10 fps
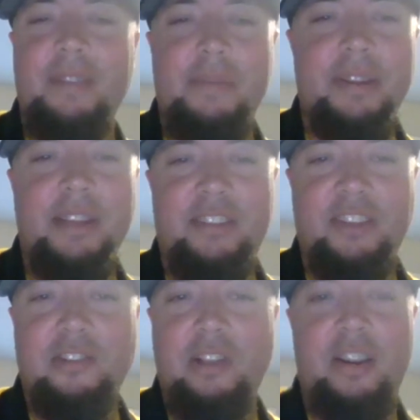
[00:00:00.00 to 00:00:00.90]
I mean, that
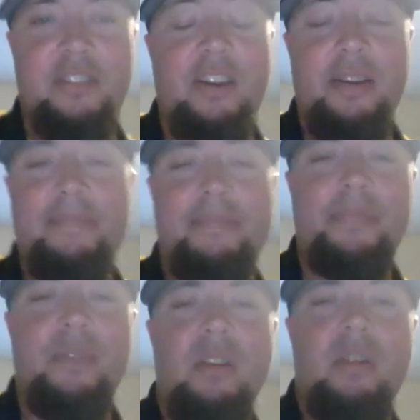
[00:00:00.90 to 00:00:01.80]
takes a lot of time.
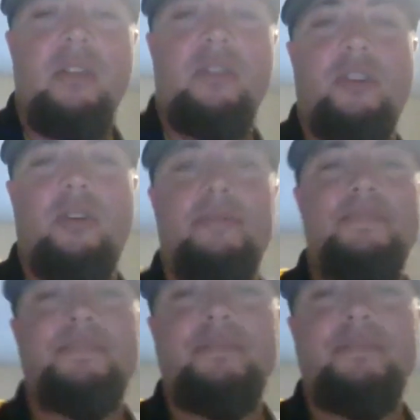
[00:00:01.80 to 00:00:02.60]
So